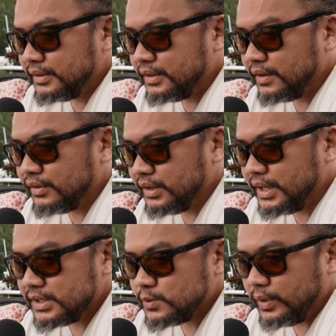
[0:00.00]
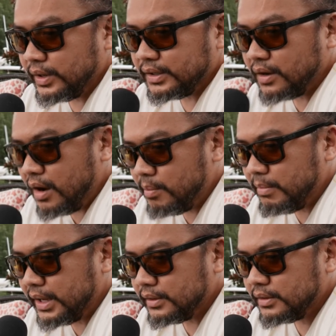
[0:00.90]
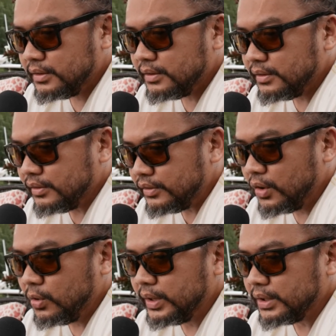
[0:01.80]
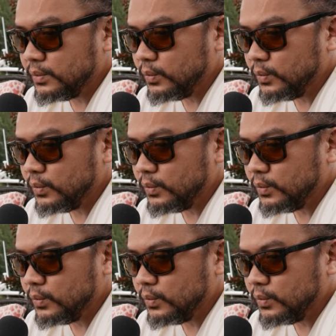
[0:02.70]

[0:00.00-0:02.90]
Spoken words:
Nevertheless, we are in combat. Know it.